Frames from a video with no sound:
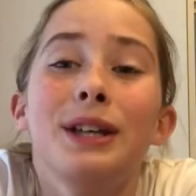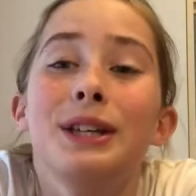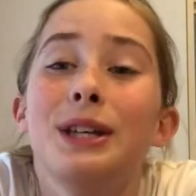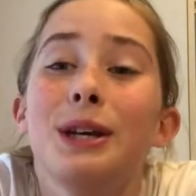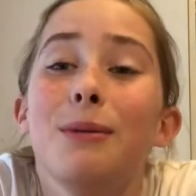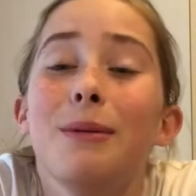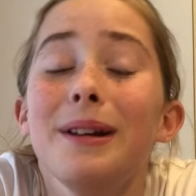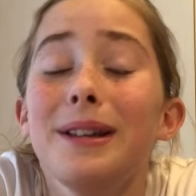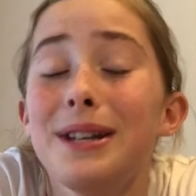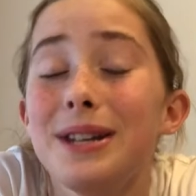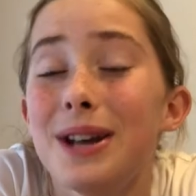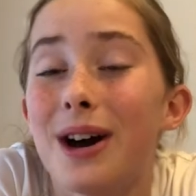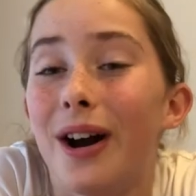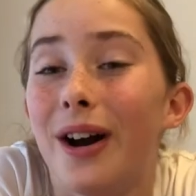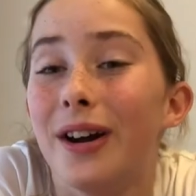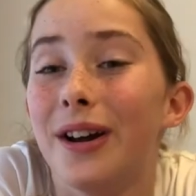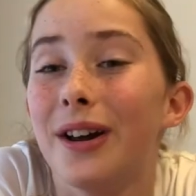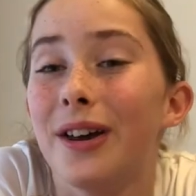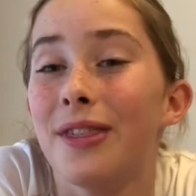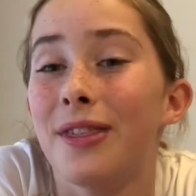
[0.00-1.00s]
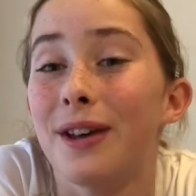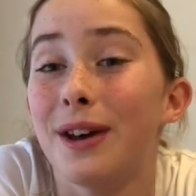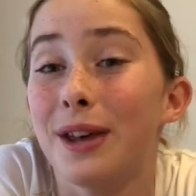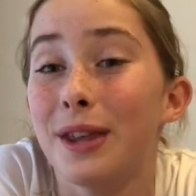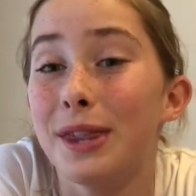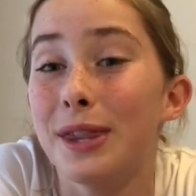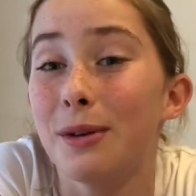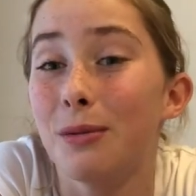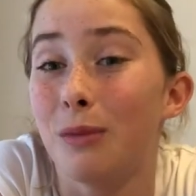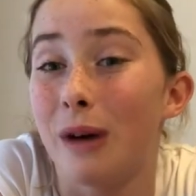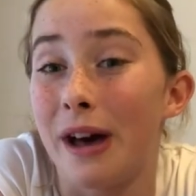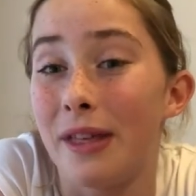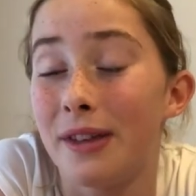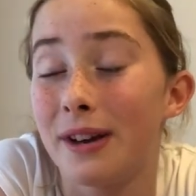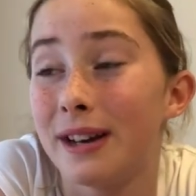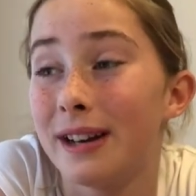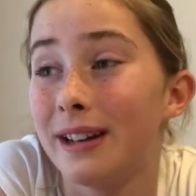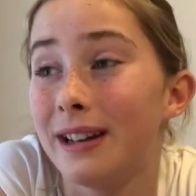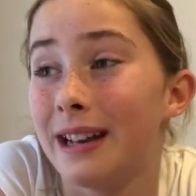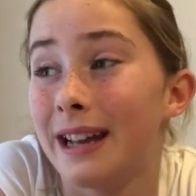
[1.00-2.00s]
you would know that the
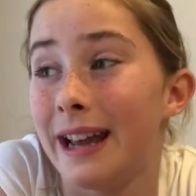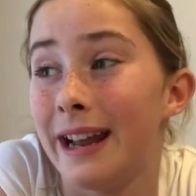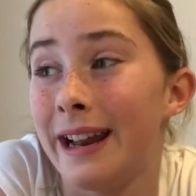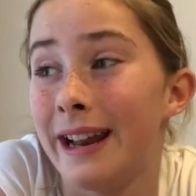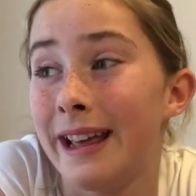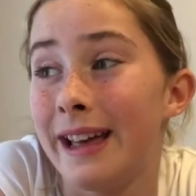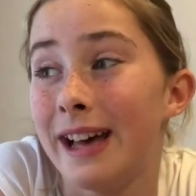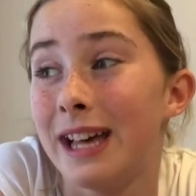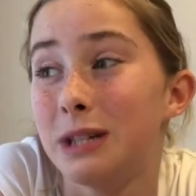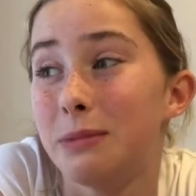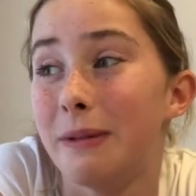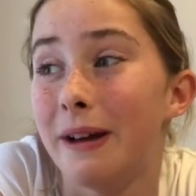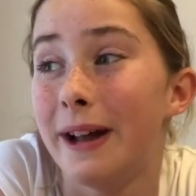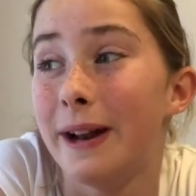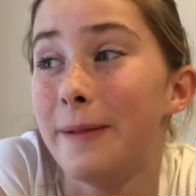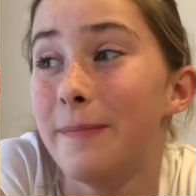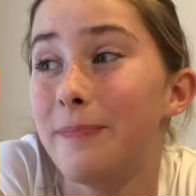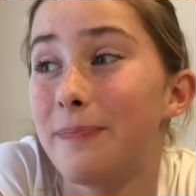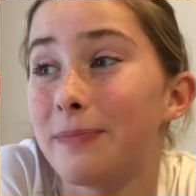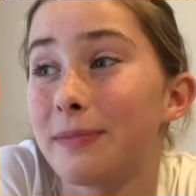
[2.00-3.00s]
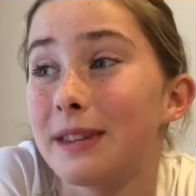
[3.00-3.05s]
weather lately has been